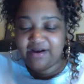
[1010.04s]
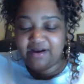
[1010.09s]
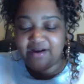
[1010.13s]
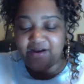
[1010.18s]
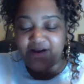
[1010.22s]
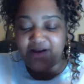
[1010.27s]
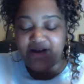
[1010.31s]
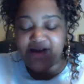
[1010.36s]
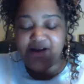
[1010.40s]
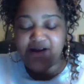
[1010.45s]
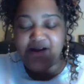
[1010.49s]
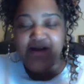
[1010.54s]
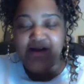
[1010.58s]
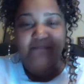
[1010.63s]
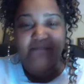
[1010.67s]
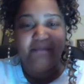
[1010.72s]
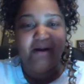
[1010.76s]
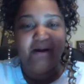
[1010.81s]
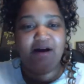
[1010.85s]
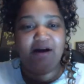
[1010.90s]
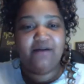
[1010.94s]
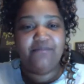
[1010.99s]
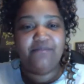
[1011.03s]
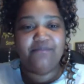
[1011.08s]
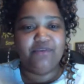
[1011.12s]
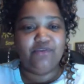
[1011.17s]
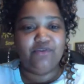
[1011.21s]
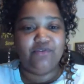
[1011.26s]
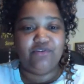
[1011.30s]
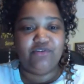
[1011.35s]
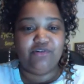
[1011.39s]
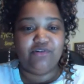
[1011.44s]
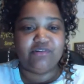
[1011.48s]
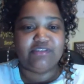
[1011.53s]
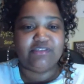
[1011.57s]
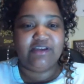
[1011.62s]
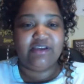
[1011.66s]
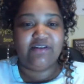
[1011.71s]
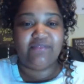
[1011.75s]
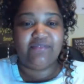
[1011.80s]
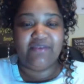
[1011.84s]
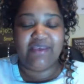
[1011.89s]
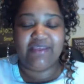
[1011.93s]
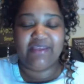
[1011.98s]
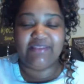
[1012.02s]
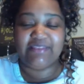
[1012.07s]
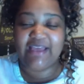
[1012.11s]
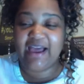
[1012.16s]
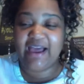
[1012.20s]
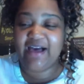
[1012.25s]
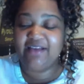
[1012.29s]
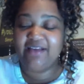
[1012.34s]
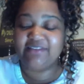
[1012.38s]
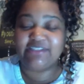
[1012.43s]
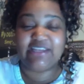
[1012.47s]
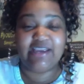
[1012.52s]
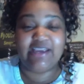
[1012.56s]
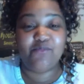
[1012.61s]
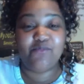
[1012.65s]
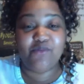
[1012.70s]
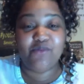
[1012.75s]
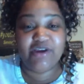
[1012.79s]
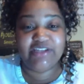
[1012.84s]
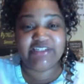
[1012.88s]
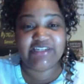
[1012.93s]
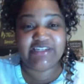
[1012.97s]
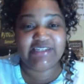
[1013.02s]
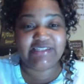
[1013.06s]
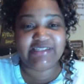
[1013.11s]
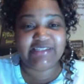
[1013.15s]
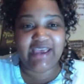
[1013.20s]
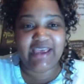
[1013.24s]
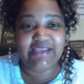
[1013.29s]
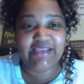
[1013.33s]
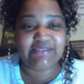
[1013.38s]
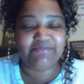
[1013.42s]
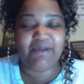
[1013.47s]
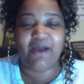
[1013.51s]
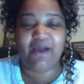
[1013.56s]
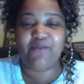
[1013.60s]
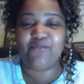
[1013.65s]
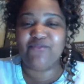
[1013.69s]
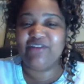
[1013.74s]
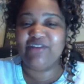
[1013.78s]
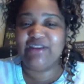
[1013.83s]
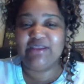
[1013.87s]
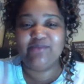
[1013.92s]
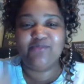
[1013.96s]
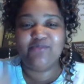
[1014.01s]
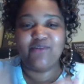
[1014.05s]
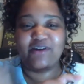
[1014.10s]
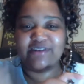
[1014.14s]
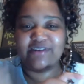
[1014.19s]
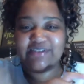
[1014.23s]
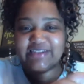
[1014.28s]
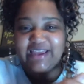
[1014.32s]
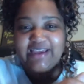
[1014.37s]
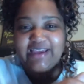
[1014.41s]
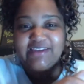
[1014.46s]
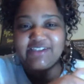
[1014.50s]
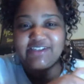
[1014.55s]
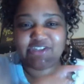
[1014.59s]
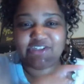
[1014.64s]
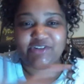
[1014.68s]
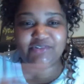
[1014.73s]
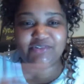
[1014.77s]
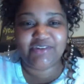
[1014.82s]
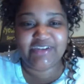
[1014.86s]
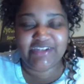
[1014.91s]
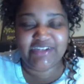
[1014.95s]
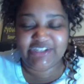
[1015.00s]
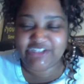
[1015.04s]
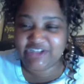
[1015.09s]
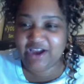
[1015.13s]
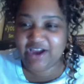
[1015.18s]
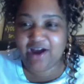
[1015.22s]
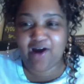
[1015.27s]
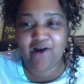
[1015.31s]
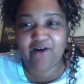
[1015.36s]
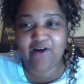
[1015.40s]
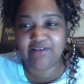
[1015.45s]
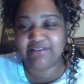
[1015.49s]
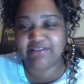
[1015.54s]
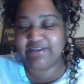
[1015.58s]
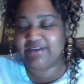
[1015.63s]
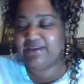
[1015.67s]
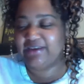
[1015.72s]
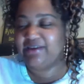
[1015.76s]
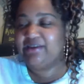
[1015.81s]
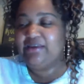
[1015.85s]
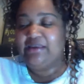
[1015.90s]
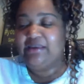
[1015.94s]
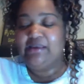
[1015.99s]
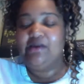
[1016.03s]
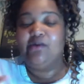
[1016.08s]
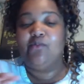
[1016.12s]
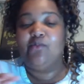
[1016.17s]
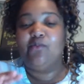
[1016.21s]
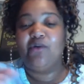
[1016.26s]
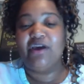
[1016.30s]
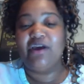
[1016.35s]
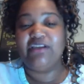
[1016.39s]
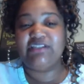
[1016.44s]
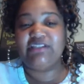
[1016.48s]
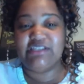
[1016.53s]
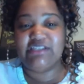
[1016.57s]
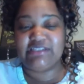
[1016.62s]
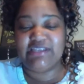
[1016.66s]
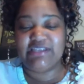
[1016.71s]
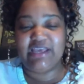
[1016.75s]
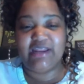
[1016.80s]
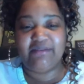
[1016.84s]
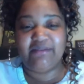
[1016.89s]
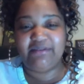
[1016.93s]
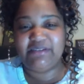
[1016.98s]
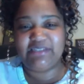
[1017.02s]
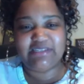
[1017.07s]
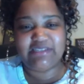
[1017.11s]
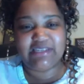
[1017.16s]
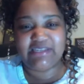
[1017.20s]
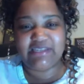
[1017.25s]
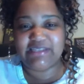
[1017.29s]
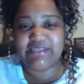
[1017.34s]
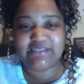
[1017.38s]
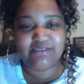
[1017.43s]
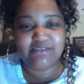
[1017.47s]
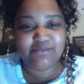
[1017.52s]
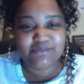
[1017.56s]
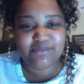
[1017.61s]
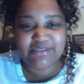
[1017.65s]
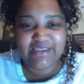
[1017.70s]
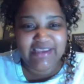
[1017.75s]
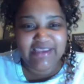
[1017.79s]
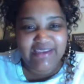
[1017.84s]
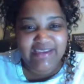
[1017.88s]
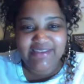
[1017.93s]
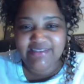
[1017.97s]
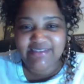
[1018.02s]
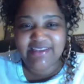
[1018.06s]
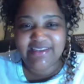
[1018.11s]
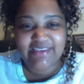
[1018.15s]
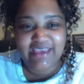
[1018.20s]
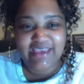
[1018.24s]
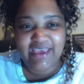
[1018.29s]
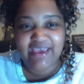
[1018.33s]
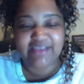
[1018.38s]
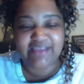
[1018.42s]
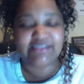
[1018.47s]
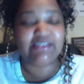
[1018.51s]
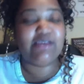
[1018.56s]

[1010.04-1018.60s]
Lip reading: Unmute Yourself anthology. And what she said to me, I really wanted to like screenshot all of that. What she said to me, she said this was an easy yes.